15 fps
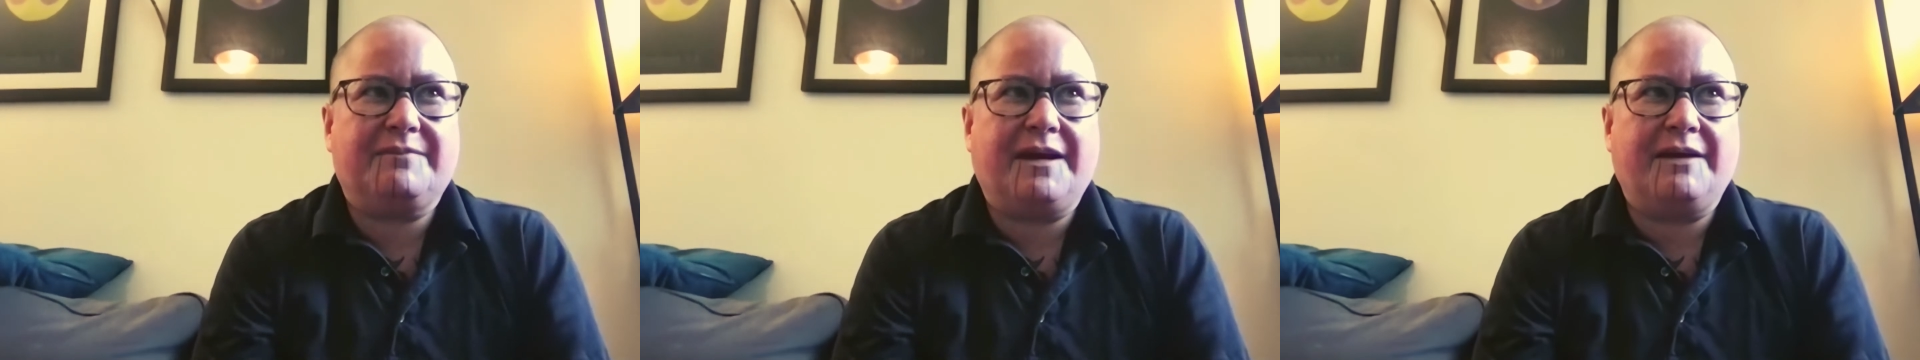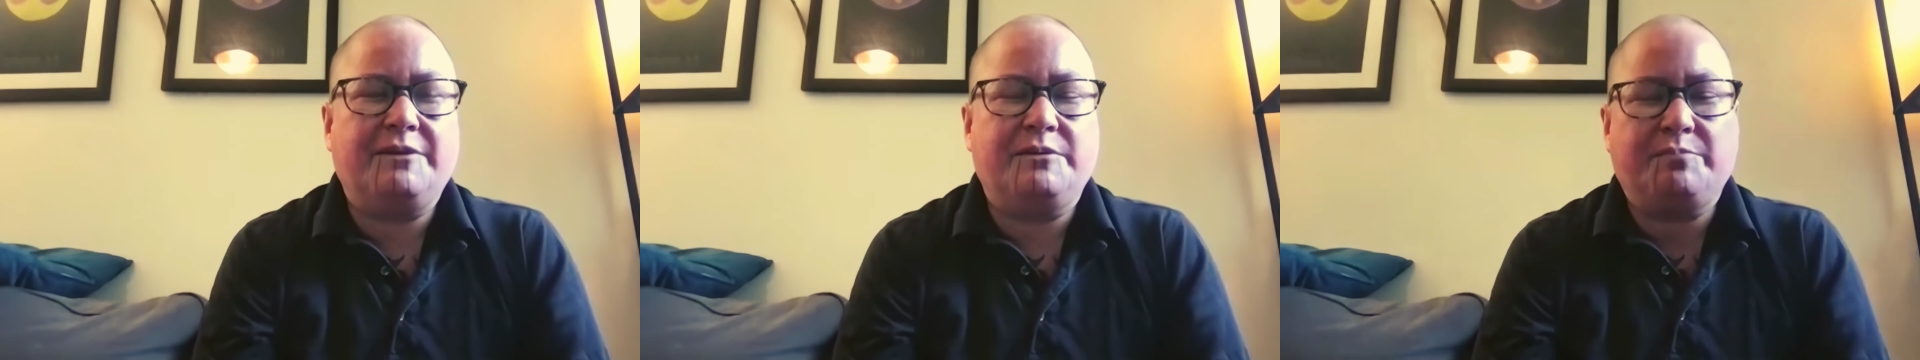
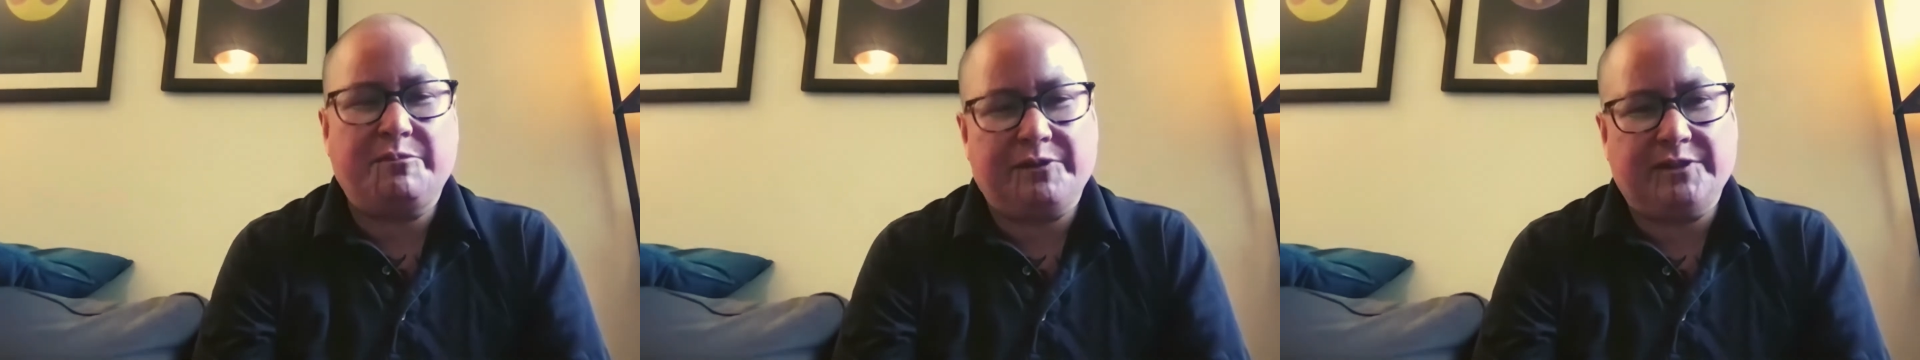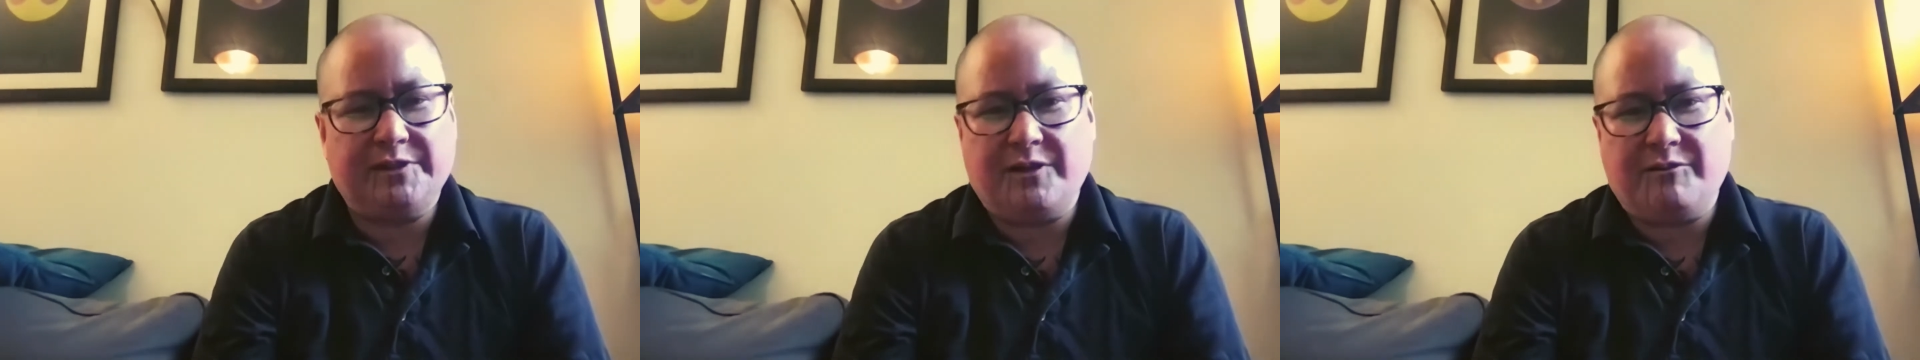I mean,
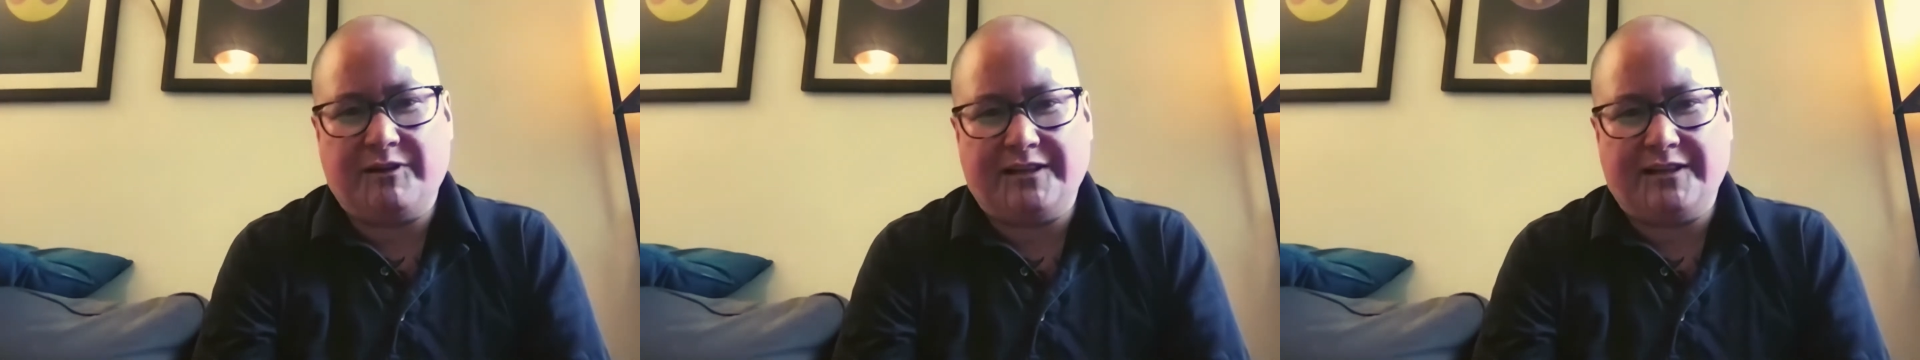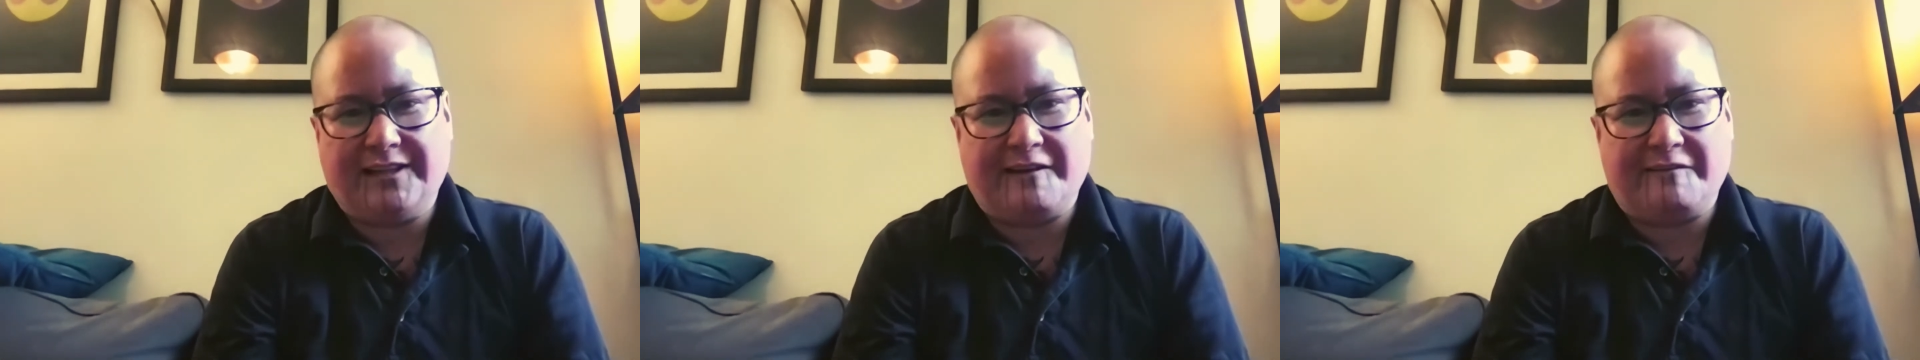people know
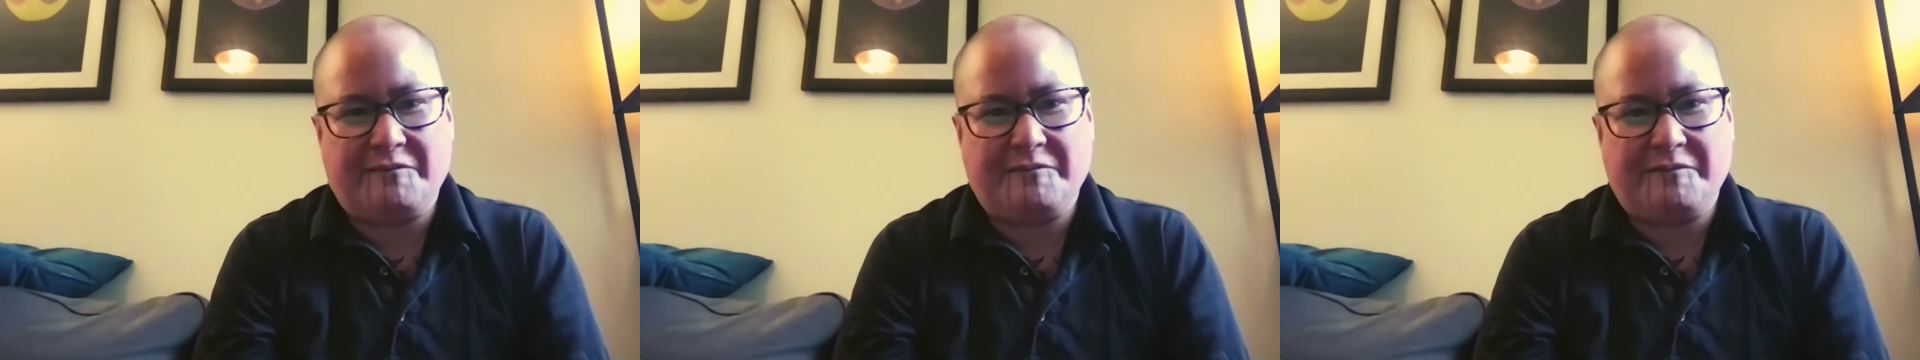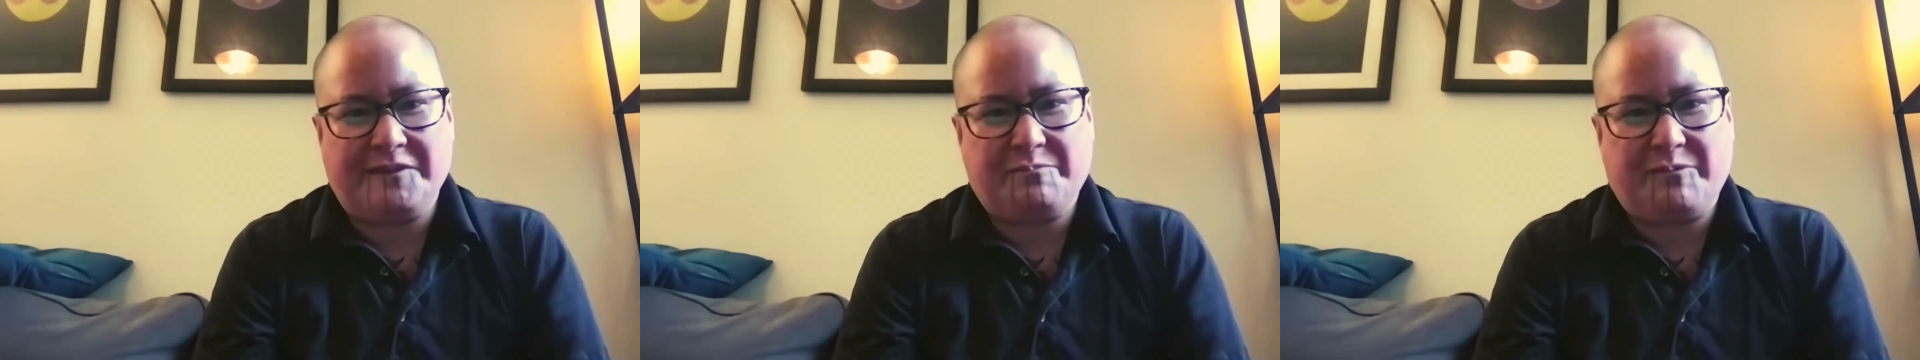where the
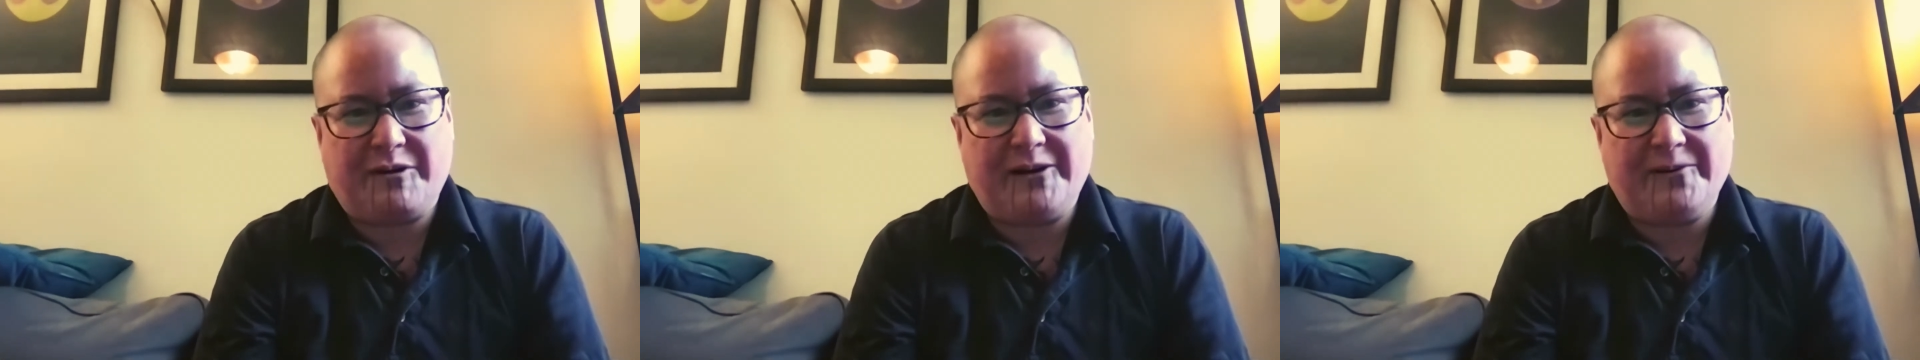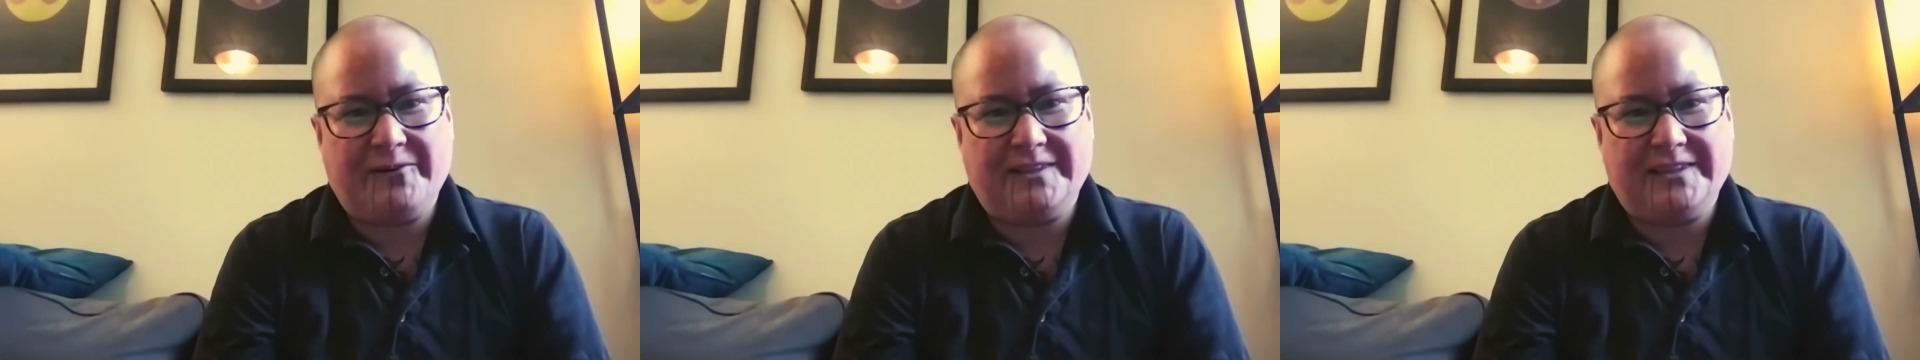government's
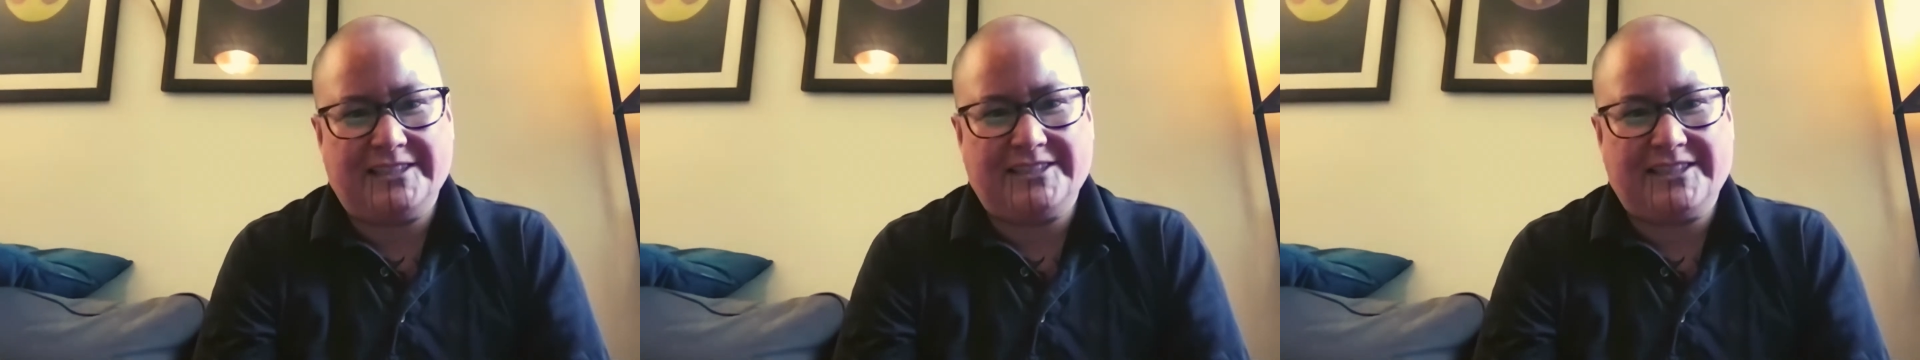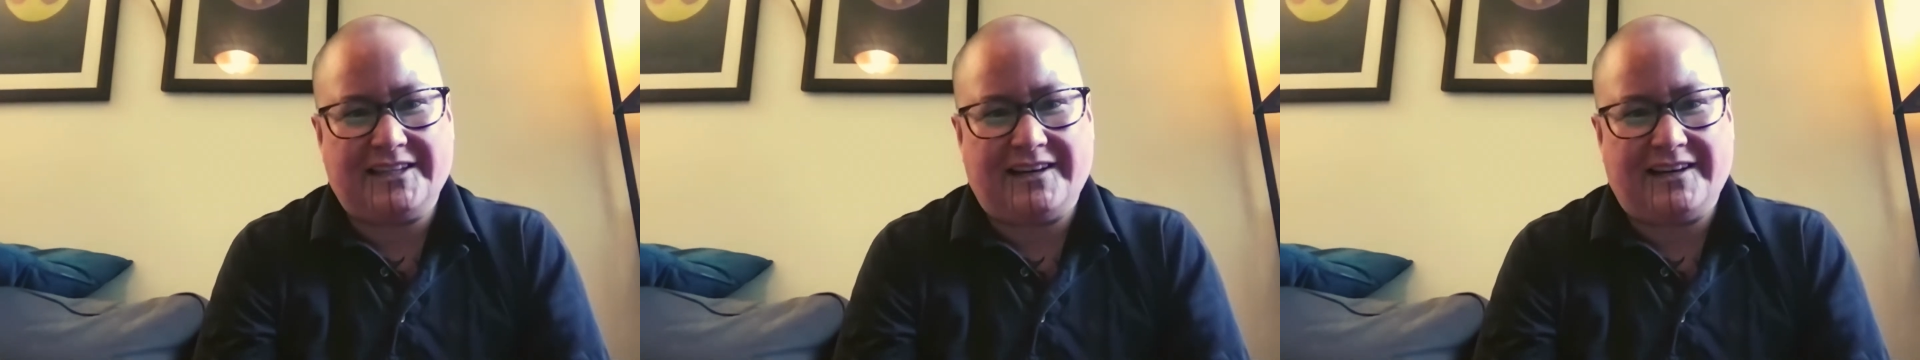
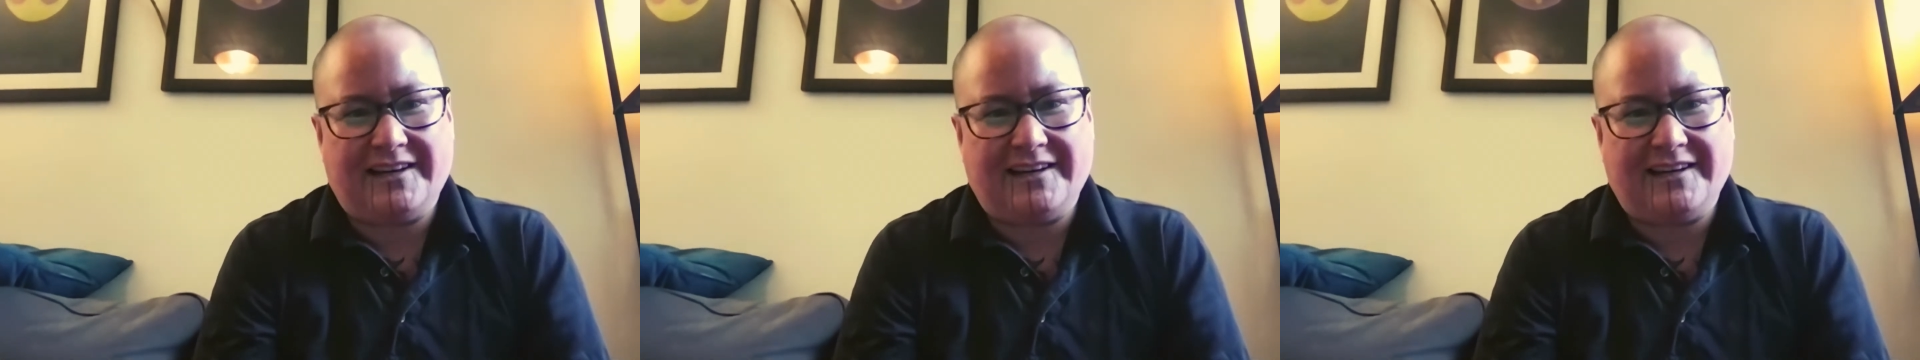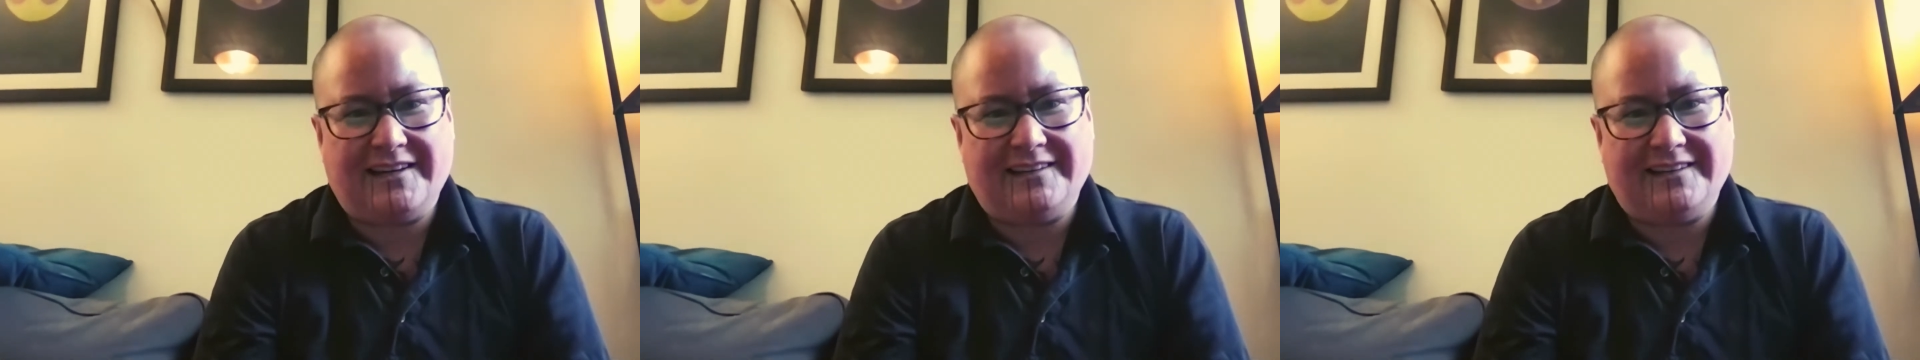priorities
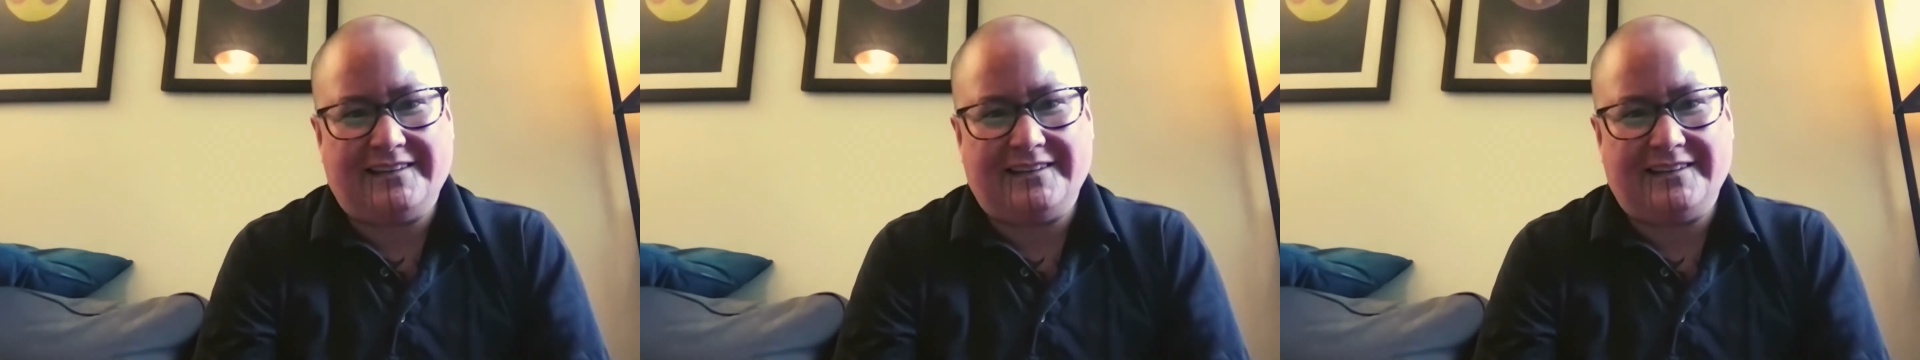lie,